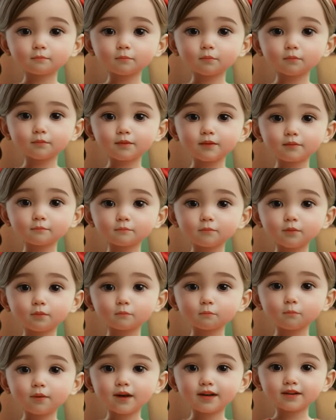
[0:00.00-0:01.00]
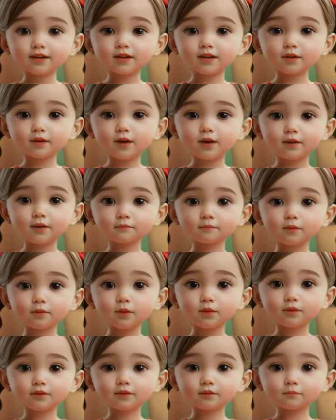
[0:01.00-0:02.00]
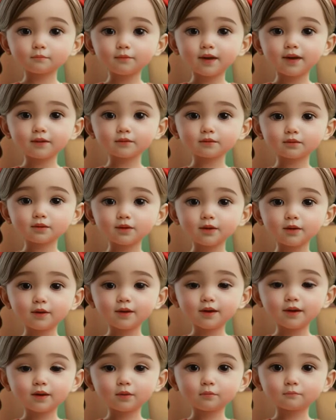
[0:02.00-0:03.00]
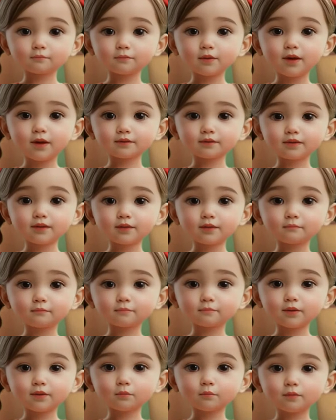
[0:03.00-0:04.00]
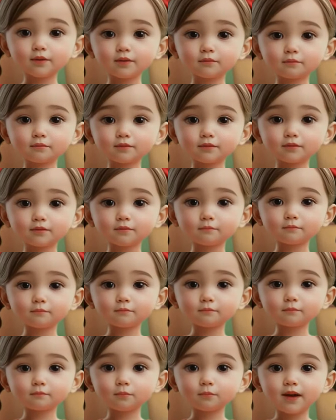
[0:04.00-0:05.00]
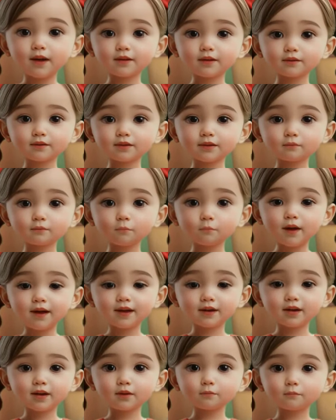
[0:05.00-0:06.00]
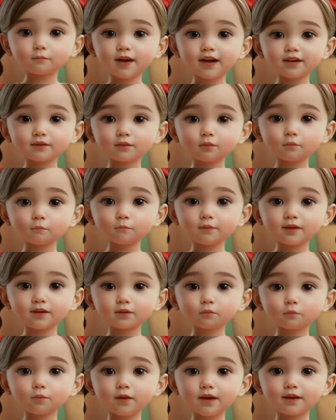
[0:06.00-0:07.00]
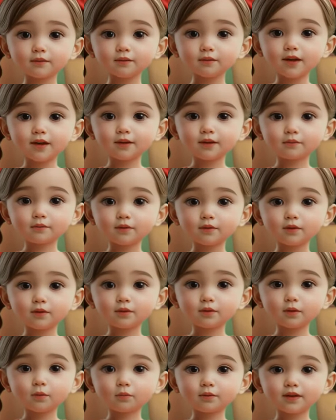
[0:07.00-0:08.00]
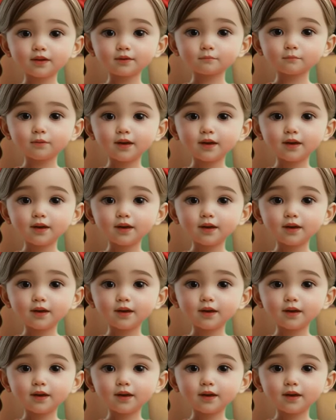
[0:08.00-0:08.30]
Remember, writing an essay is about sharing your thoughts and feelings. Practice writing about your Big Grandma, and you'll get